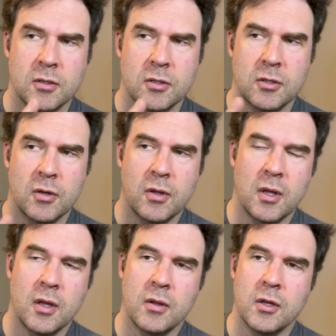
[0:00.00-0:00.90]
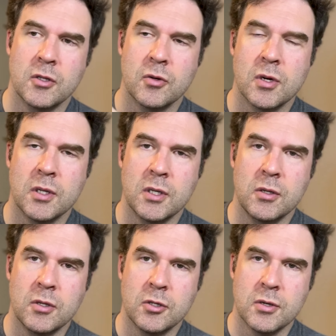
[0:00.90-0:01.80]
So they historically
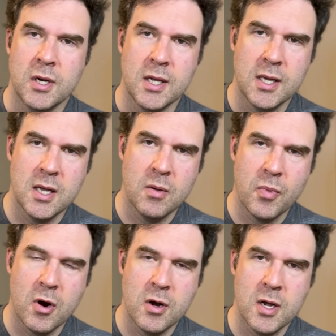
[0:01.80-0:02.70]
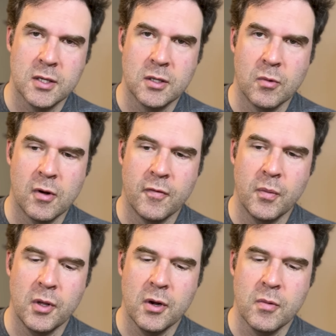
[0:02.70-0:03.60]
do the training camp Hard Knocks that we're all
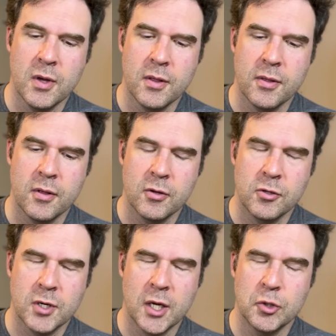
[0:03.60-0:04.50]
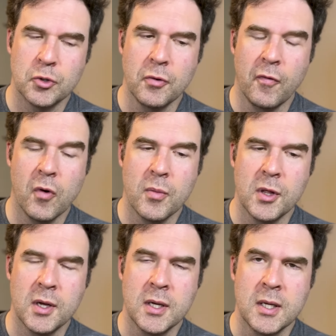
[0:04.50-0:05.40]
familiar with, tried and true
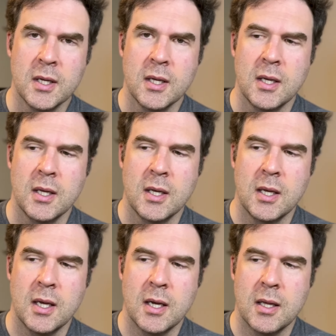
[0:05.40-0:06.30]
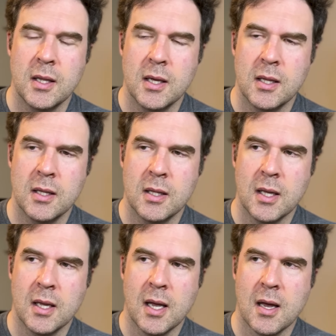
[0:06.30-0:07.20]
formula. And then
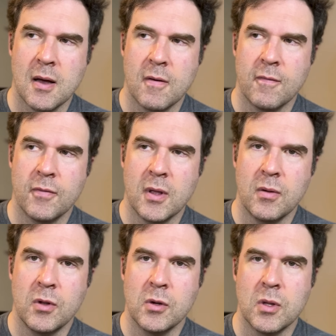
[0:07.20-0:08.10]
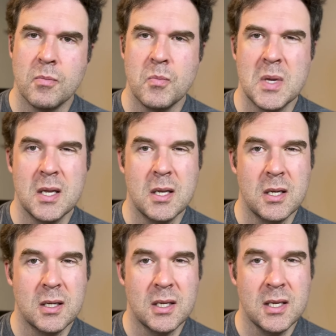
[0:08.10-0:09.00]
they do the
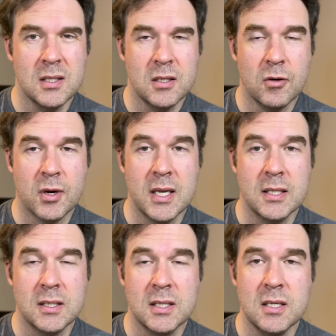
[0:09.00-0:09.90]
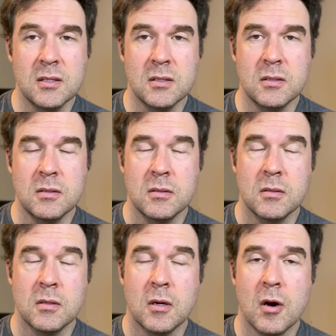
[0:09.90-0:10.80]
mid-season or in-season
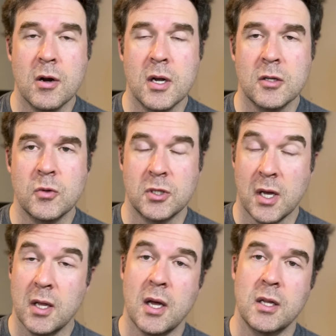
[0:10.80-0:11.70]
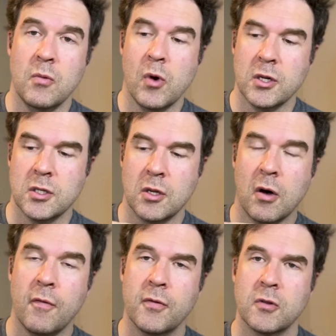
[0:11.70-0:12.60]
Hard Knocks, which I did watch the
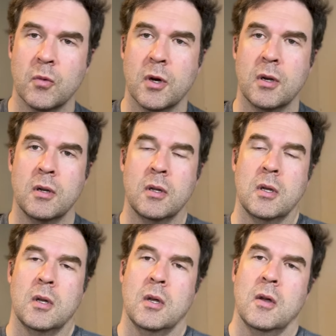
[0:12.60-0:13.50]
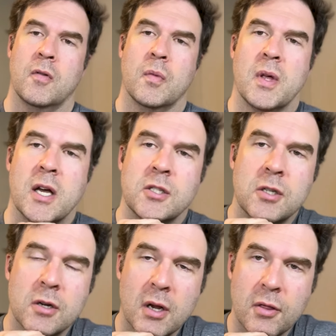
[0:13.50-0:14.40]
Dolphins one from last
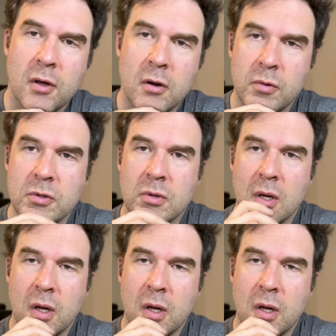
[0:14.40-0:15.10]
year, and I thought it was